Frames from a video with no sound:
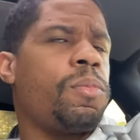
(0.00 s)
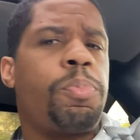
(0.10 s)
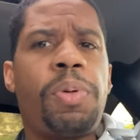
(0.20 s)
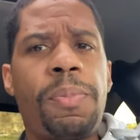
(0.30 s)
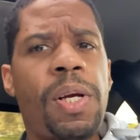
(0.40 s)

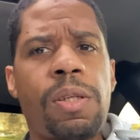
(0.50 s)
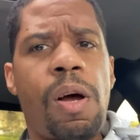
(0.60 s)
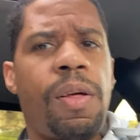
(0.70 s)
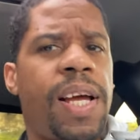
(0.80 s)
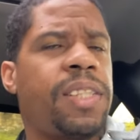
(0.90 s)
pretty much
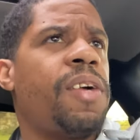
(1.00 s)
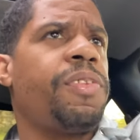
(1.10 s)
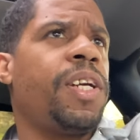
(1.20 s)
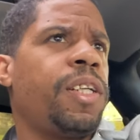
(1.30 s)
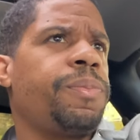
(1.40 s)
all that stuff
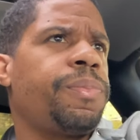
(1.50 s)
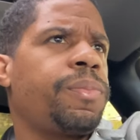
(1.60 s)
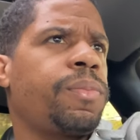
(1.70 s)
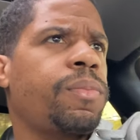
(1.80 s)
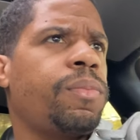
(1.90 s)
there.
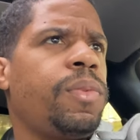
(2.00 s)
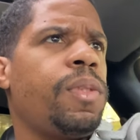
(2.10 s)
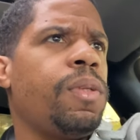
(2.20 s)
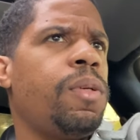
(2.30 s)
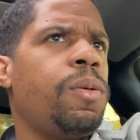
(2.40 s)

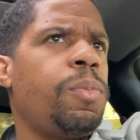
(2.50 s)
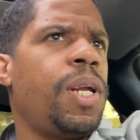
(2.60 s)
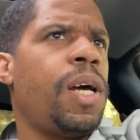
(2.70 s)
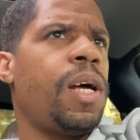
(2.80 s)
But